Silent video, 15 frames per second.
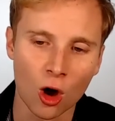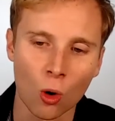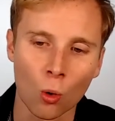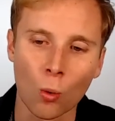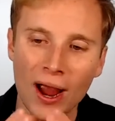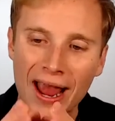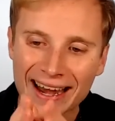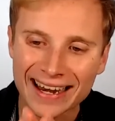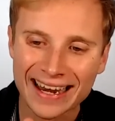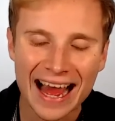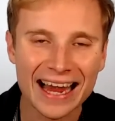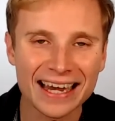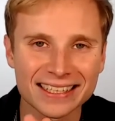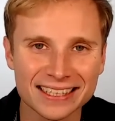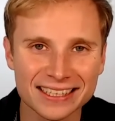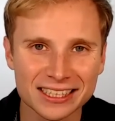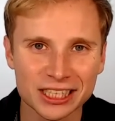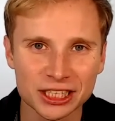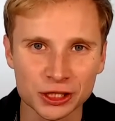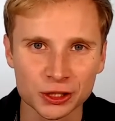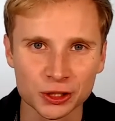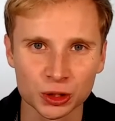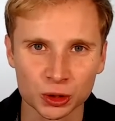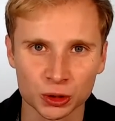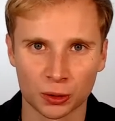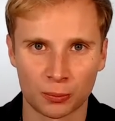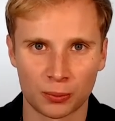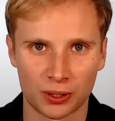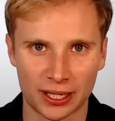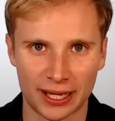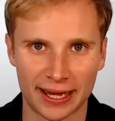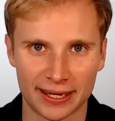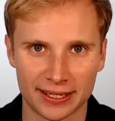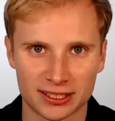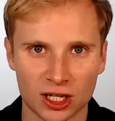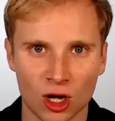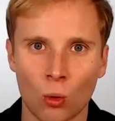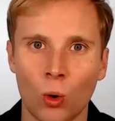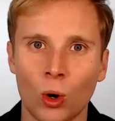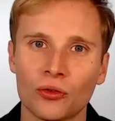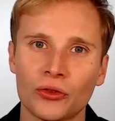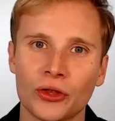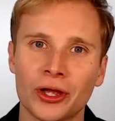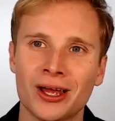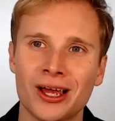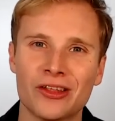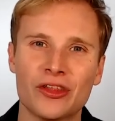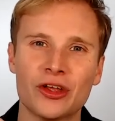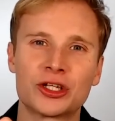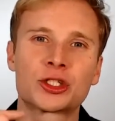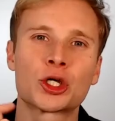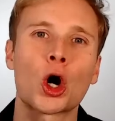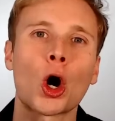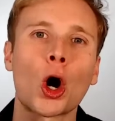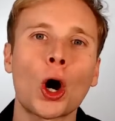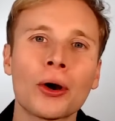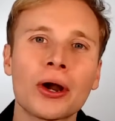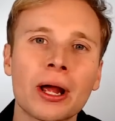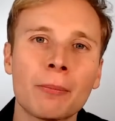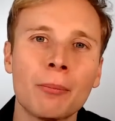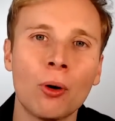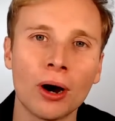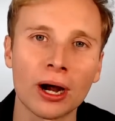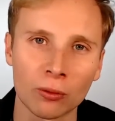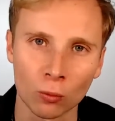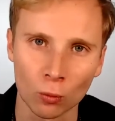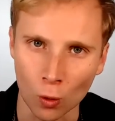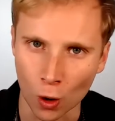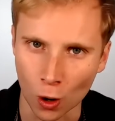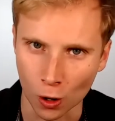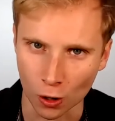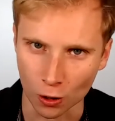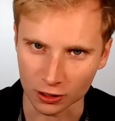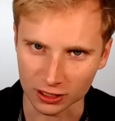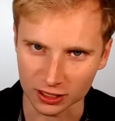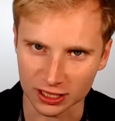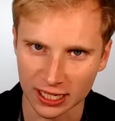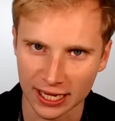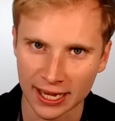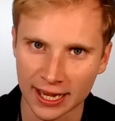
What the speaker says: when that decision took place, what the turning point was